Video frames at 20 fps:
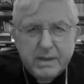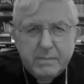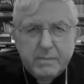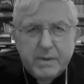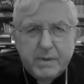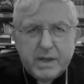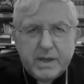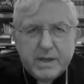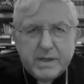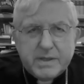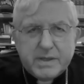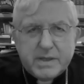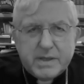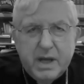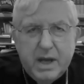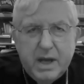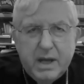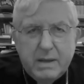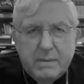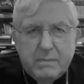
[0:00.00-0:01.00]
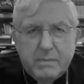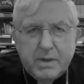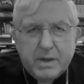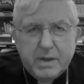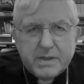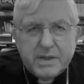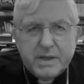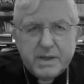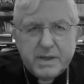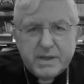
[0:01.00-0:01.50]
because time
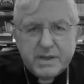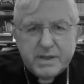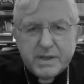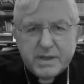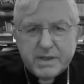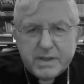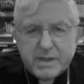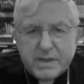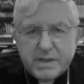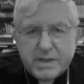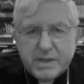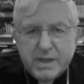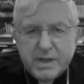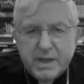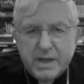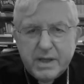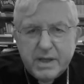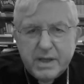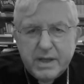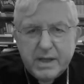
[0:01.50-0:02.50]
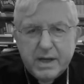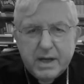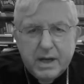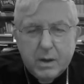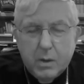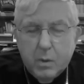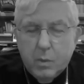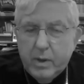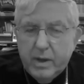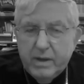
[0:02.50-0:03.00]
doesn't exist in
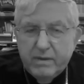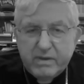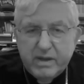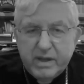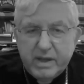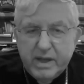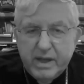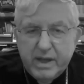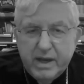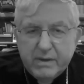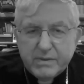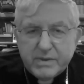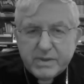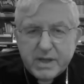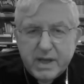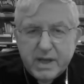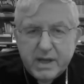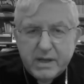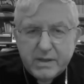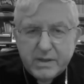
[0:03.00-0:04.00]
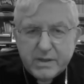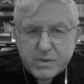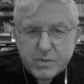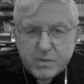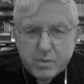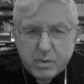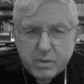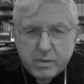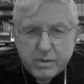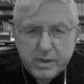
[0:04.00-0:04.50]
our way of thinking outside of this
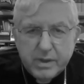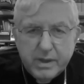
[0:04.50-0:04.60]
world.